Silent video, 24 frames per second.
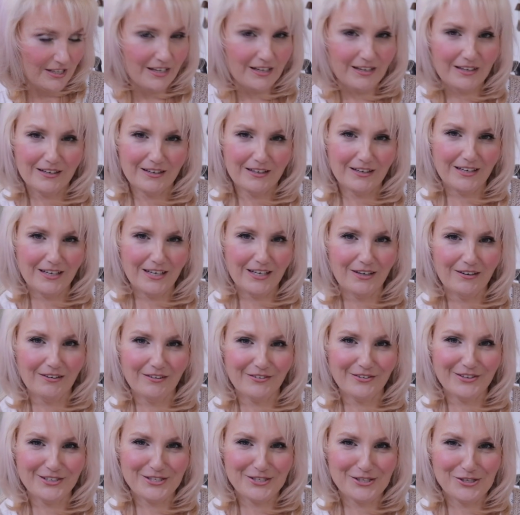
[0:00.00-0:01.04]
like,
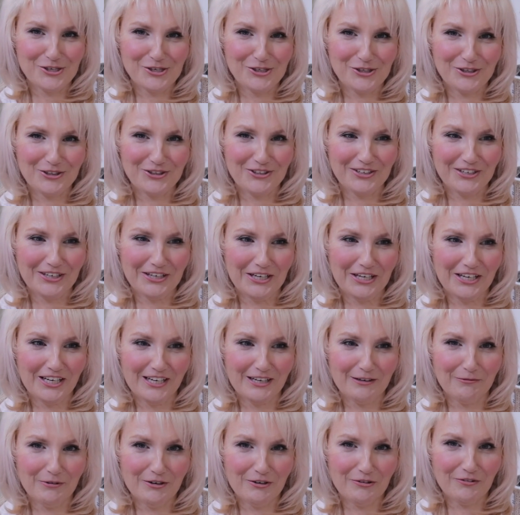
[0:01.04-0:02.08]
oh, there's a chocolate in
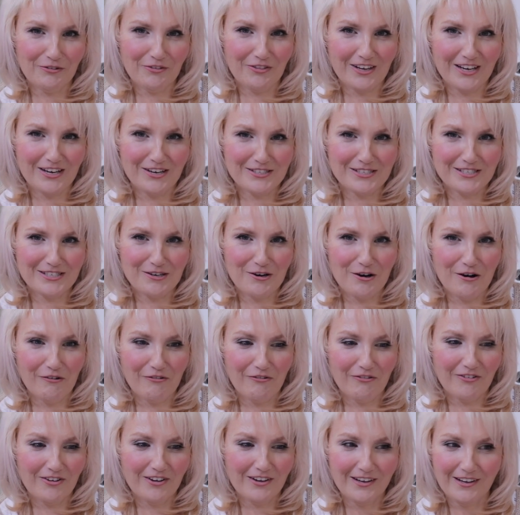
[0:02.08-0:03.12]
here. I wonder if that's
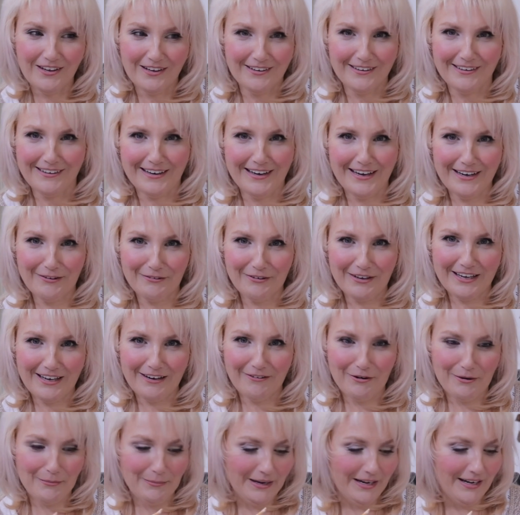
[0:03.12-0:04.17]
off. I don't
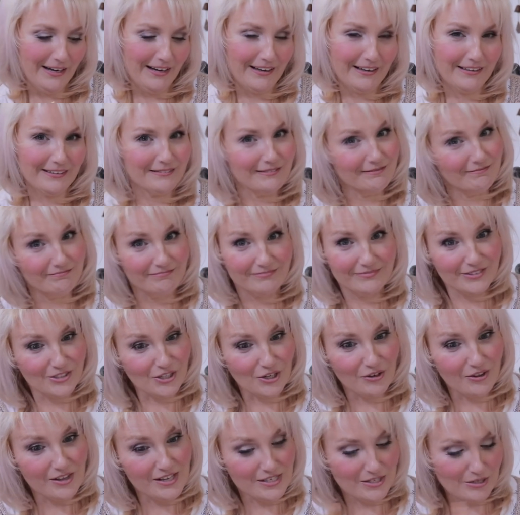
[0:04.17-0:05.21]
care, I'm eating it.
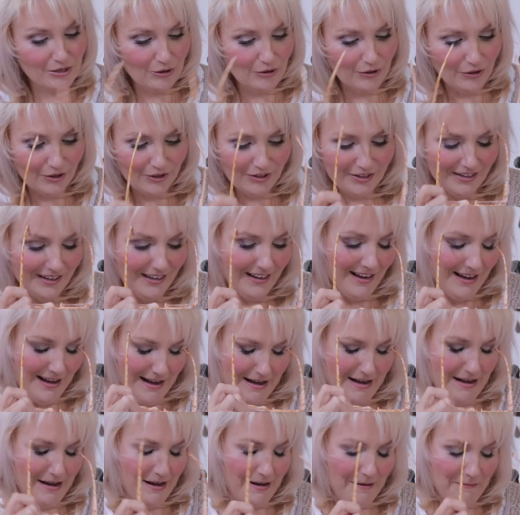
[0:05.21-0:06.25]
So that's gone.
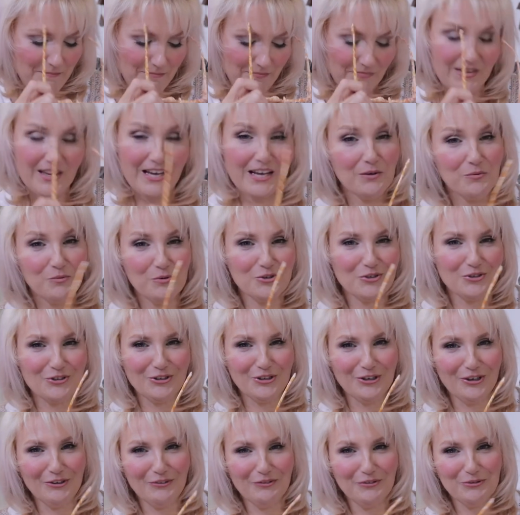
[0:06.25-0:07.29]
And it
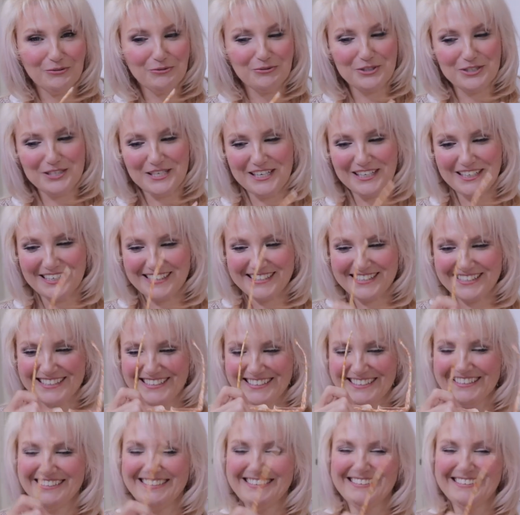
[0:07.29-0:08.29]
wasn't off, it was nice.